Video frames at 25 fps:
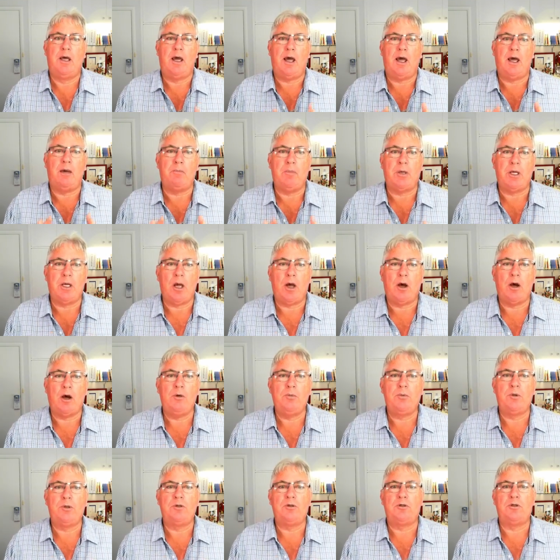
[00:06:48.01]
and be
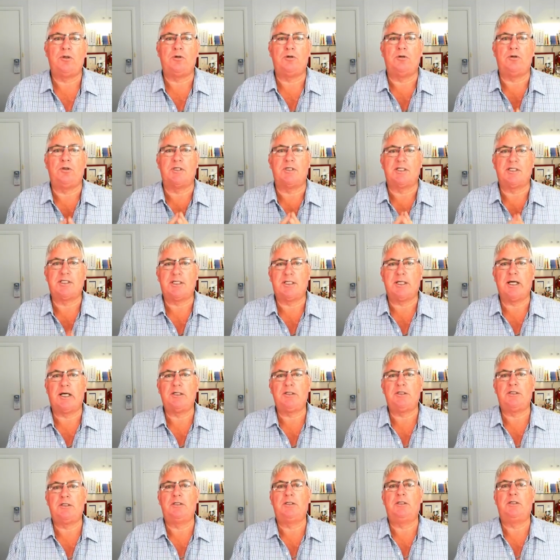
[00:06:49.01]
open to
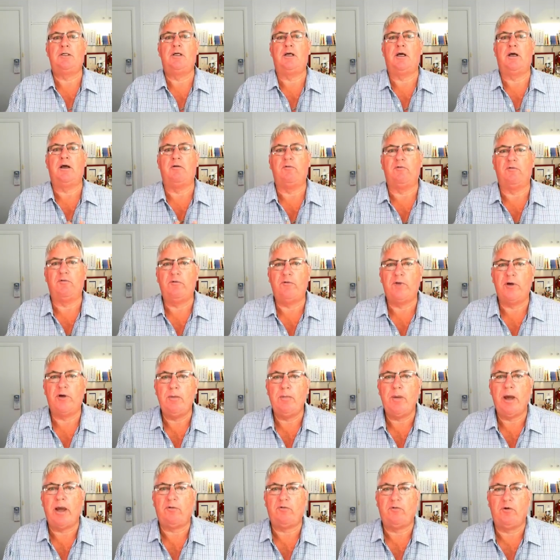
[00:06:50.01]
discussion and
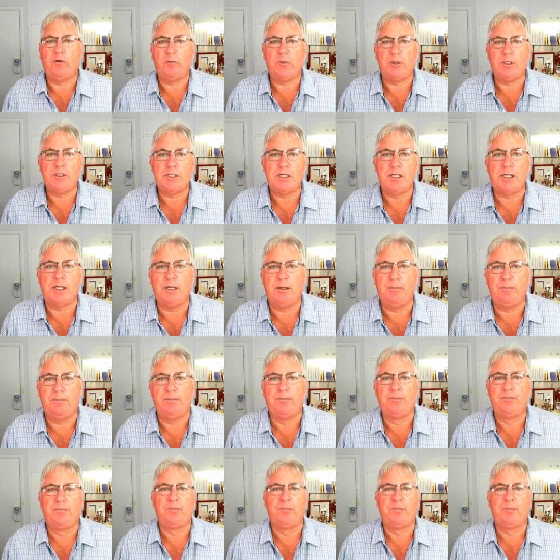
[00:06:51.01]
feedback from your team.